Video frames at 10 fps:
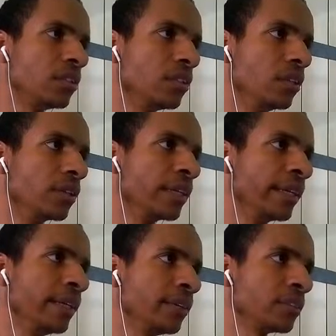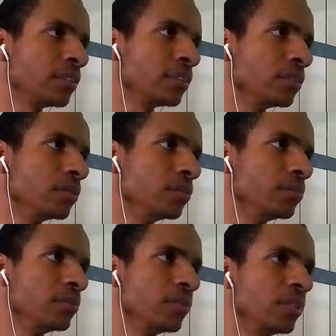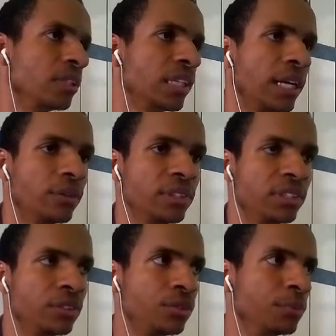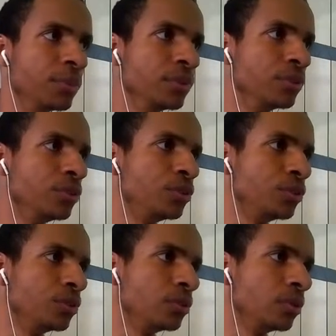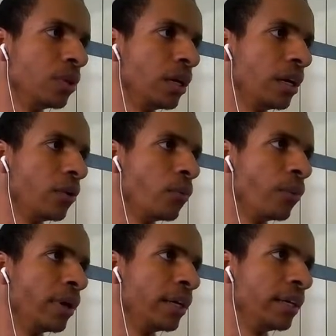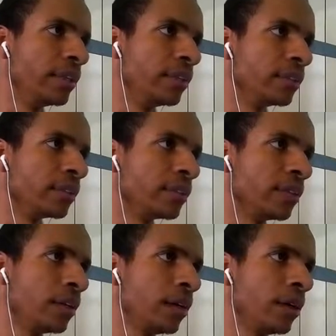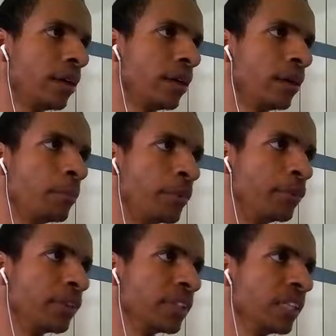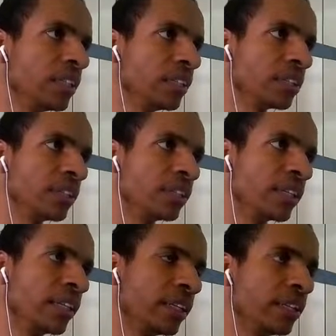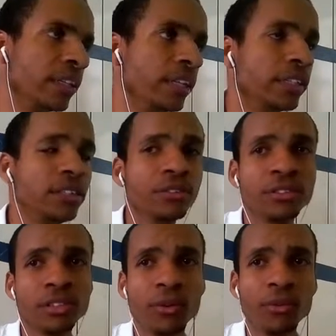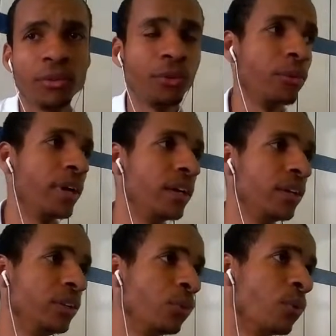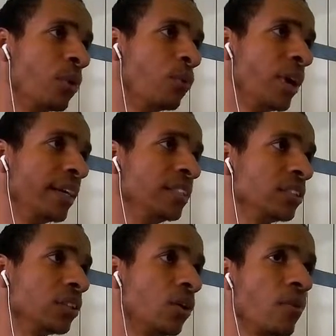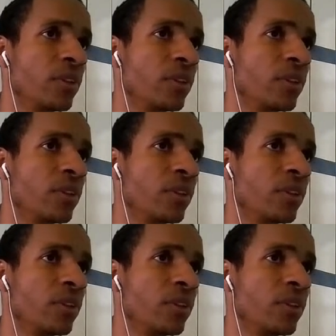Okay, so now it's supposed to run perfectly. Okay, and you already saw the